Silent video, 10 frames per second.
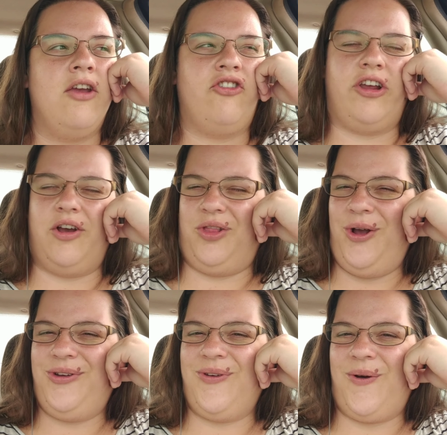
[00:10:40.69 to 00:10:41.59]
She
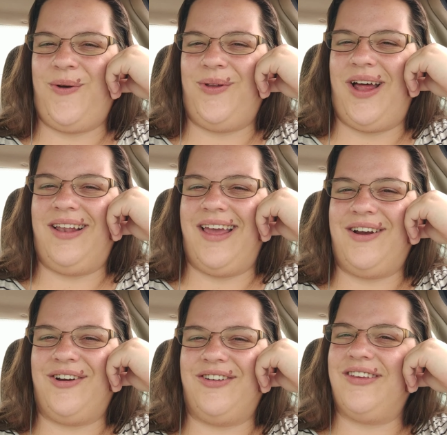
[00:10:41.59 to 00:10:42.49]
looks a whole lot
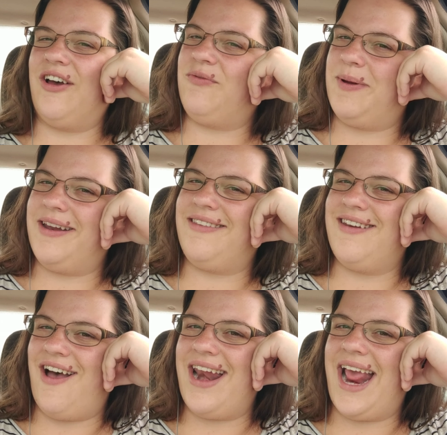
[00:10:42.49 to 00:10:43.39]
like herself, but it's
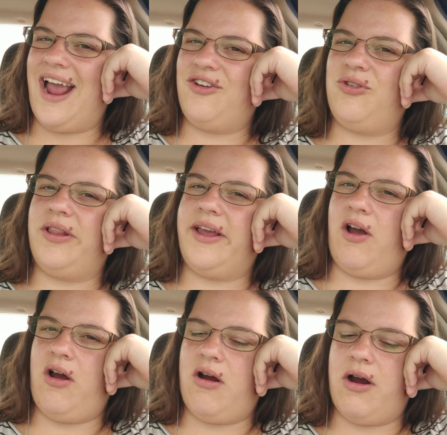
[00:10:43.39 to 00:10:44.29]
not actually
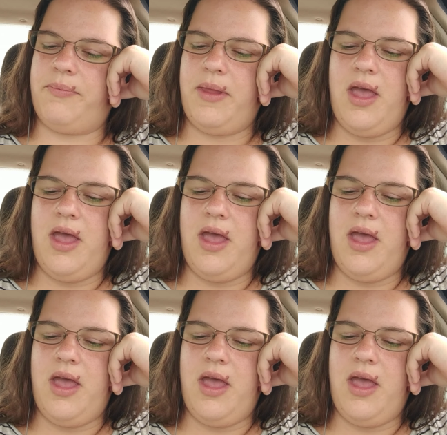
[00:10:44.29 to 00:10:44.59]
her.